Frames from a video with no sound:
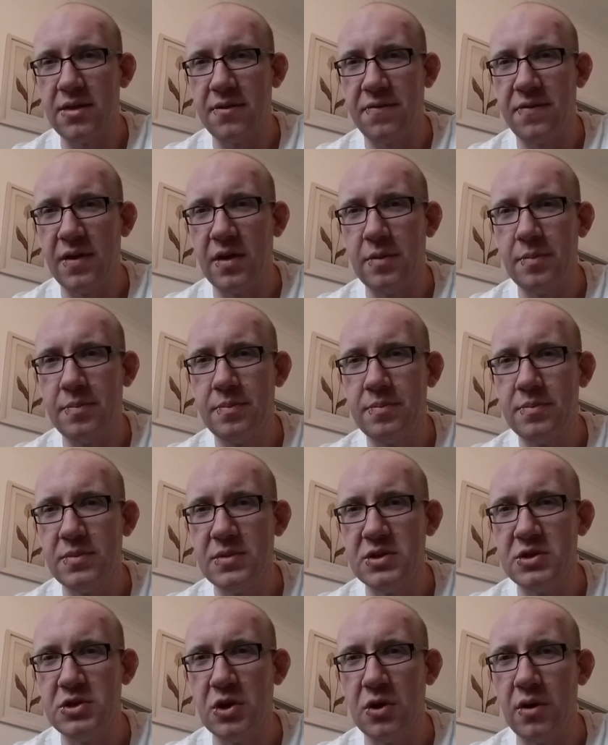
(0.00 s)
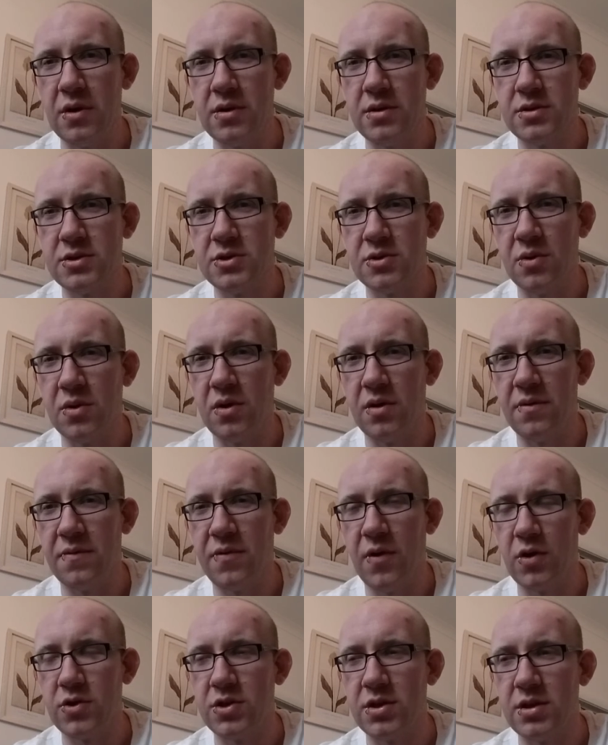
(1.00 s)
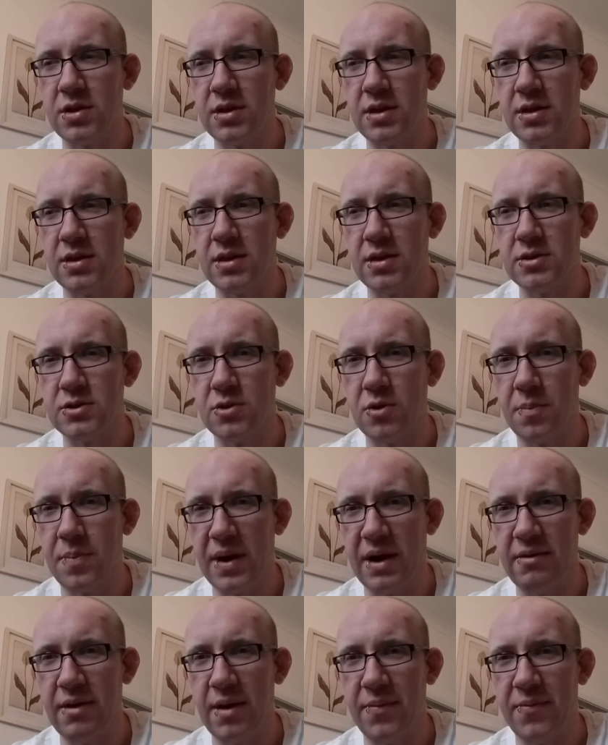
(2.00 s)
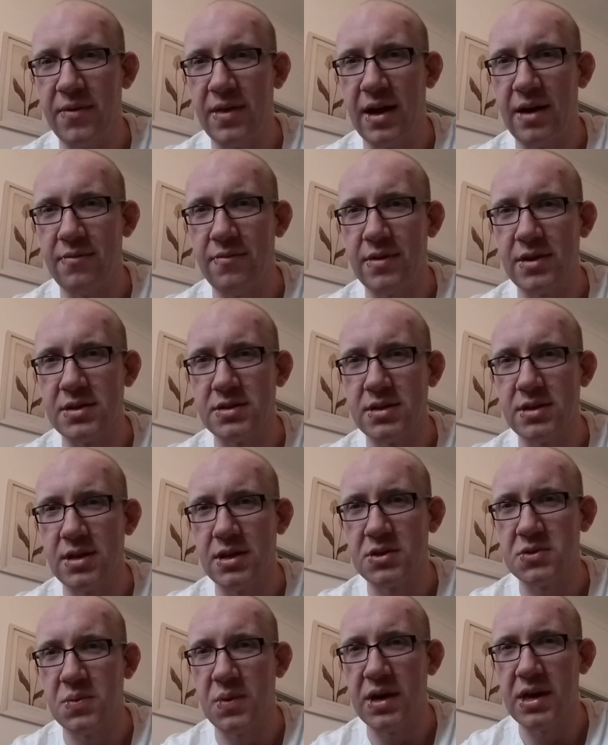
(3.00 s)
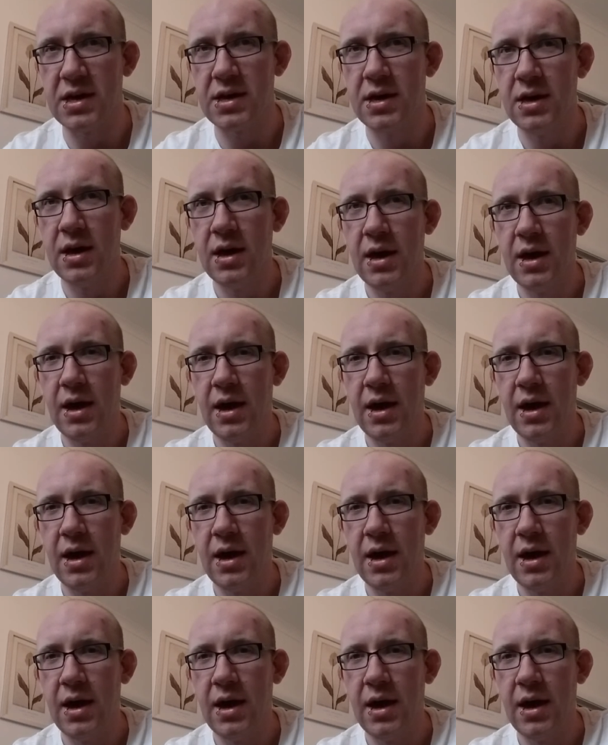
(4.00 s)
film done. So unfortunately there's no batrep for that reason this week.